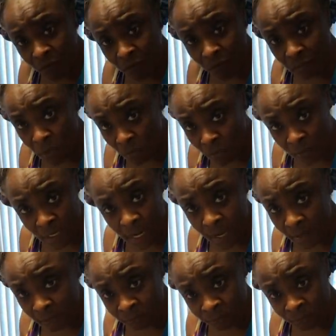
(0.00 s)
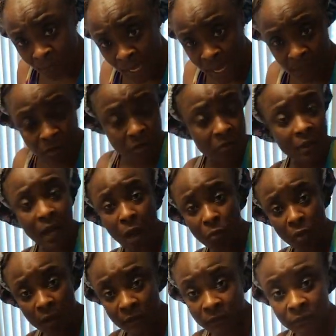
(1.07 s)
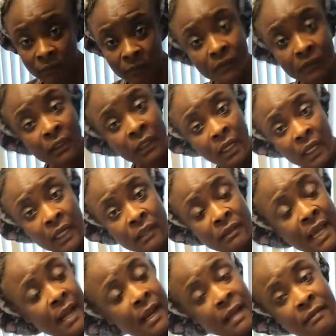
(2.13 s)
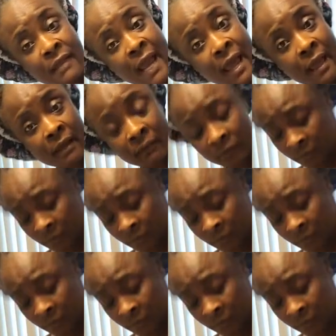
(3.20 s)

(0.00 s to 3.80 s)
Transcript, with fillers: from me with that. I know what I want. And that ain't that.